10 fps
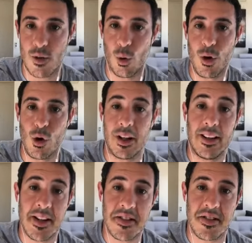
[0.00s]
or your
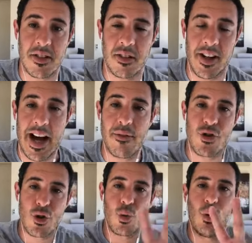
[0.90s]
list. Now you have
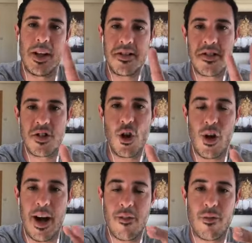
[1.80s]
two lists here.
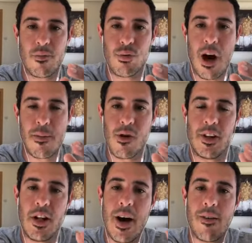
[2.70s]
Primarily
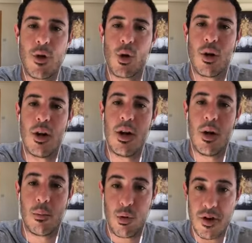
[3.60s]
you have your
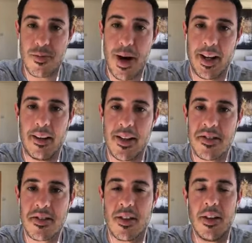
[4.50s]
prospect
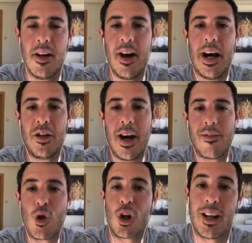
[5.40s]
list and you have
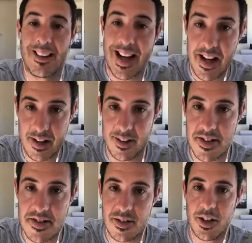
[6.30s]
your client
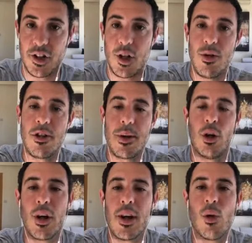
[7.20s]
list. And you need to be
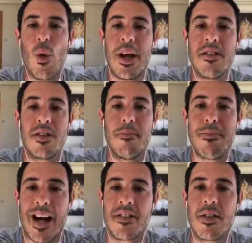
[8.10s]
looking at ways to
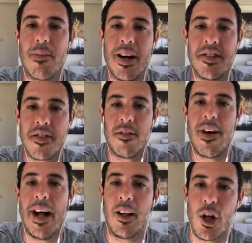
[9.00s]
maximize the
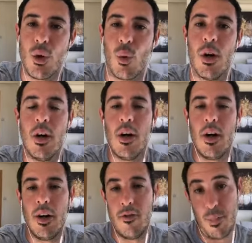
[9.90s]
value
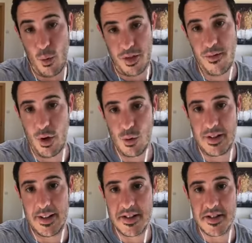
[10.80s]
of both of those
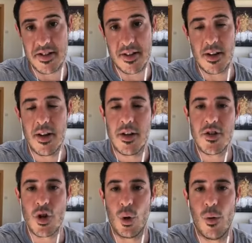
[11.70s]
lists.
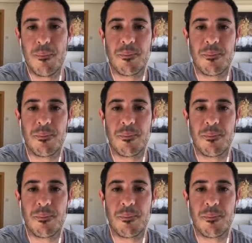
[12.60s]
So